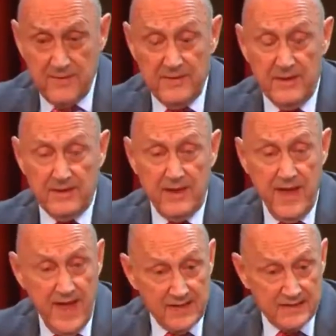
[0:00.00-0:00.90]
It
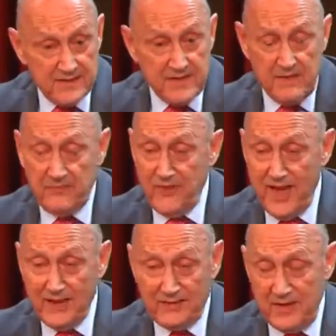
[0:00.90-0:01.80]
has, in
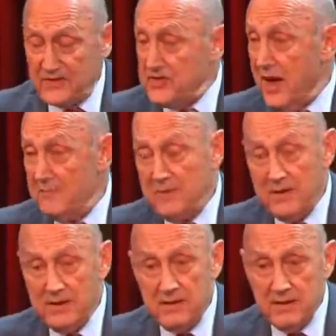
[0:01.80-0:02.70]
fact, it's not
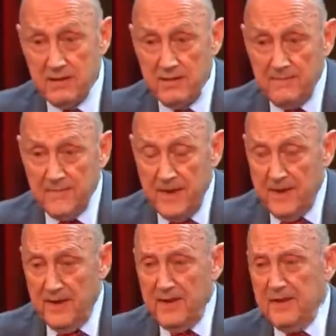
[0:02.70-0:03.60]
been
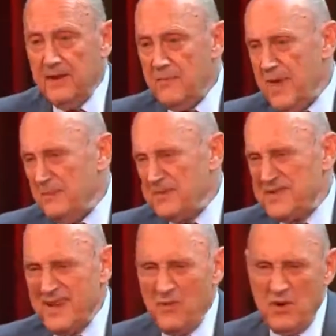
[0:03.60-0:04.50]
you know, people
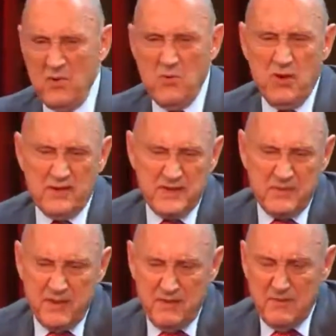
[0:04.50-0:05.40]
say, well, who wants to
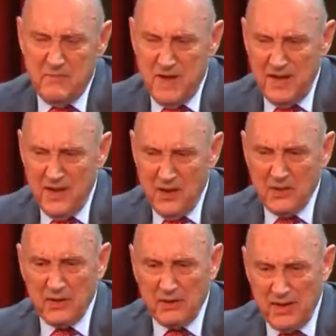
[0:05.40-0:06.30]
be
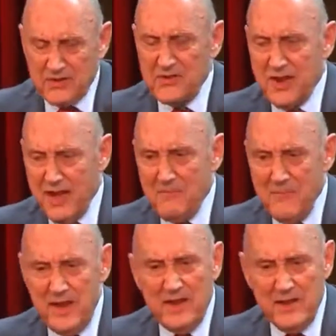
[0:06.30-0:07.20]
mediocre? It's not
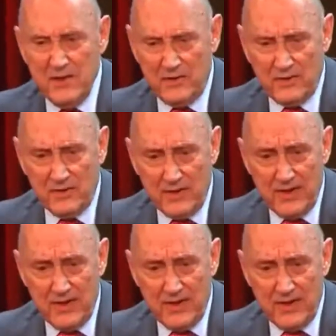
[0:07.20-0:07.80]
mediocre.